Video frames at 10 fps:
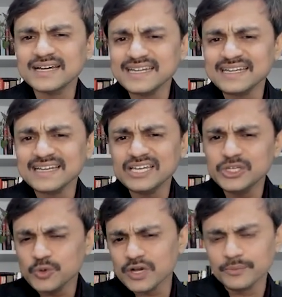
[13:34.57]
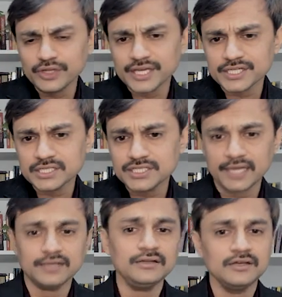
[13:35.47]
creating a new communication
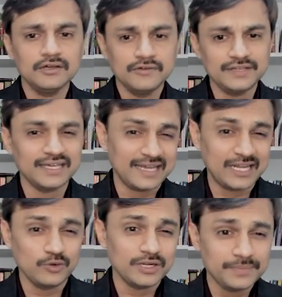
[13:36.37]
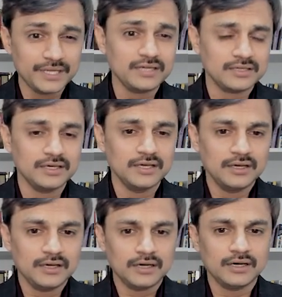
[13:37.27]
channel with a granular update.
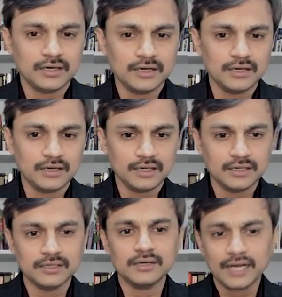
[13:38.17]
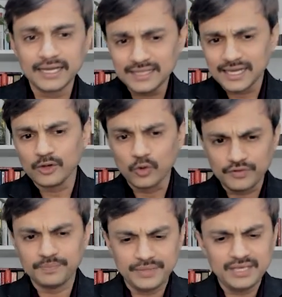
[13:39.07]
I think I go
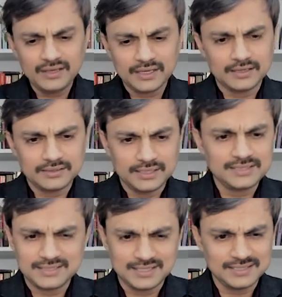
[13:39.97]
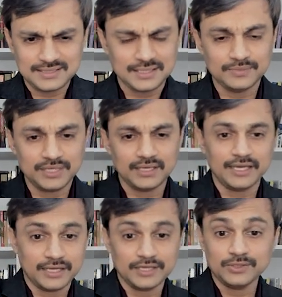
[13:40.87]
with B. This is something
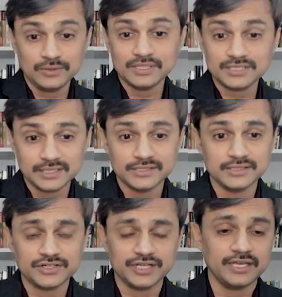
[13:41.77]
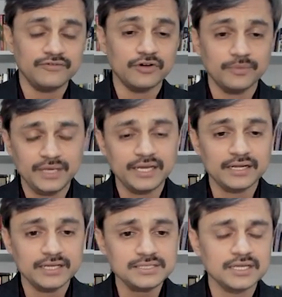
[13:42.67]
I can do. It's a little tricky for me
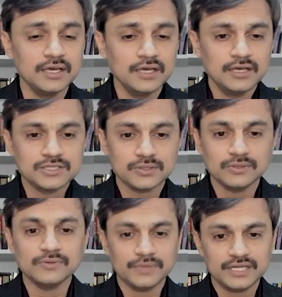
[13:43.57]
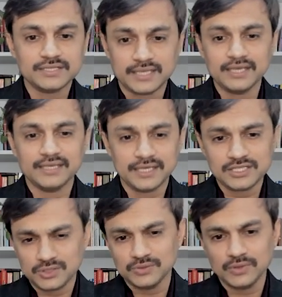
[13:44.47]
at least. So it is saying,
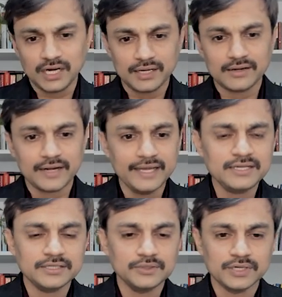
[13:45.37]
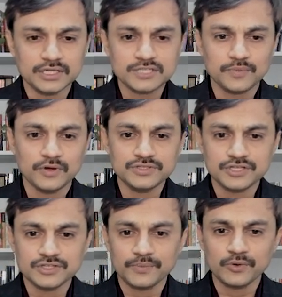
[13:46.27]
yes, you are right. Your response
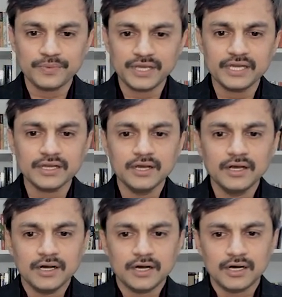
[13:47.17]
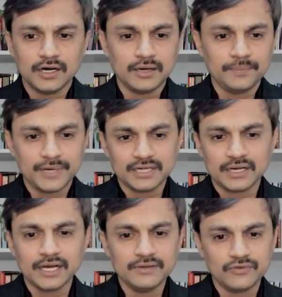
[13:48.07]
is appropriate. But
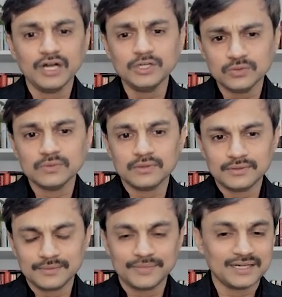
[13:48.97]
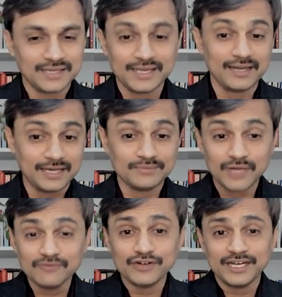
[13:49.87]
I want to. But again,
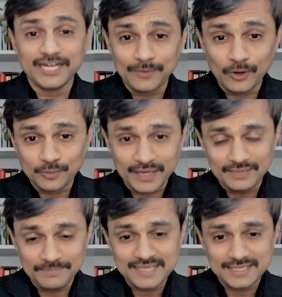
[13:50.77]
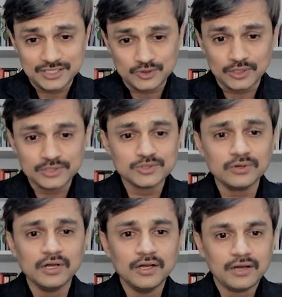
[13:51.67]
I'm worried about my messages
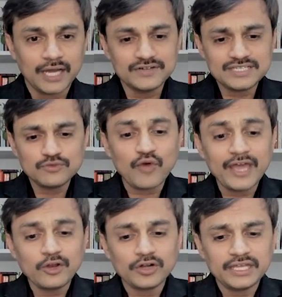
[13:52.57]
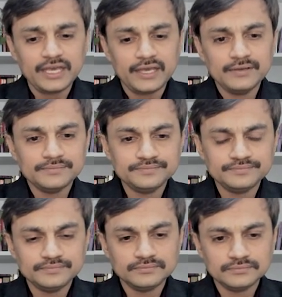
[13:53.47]
also. I would say, why not A?
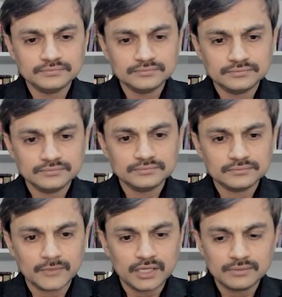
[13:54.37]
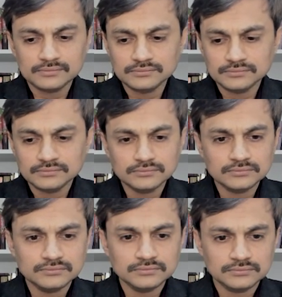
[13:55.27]
Yeah.
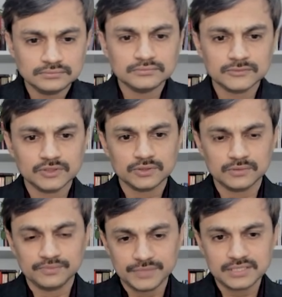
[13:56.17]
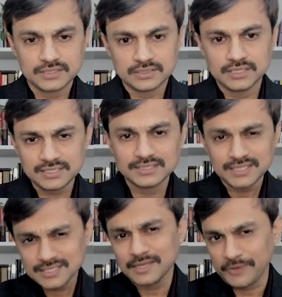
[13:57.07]
So this
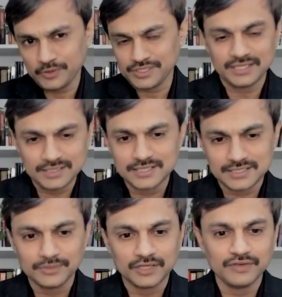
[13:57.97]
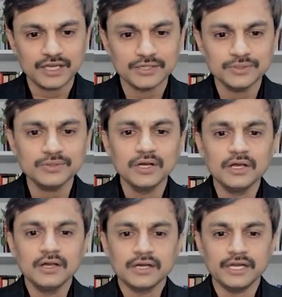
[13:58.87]
is the beauty. This is something we can do.
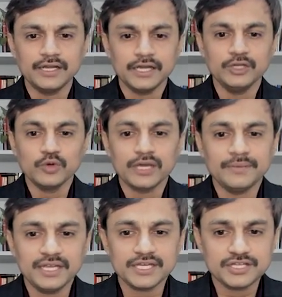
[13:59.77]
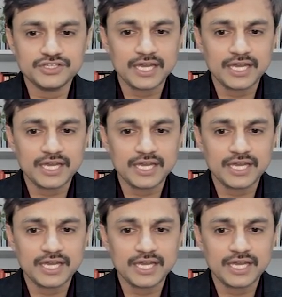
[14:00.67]
Creating a new communication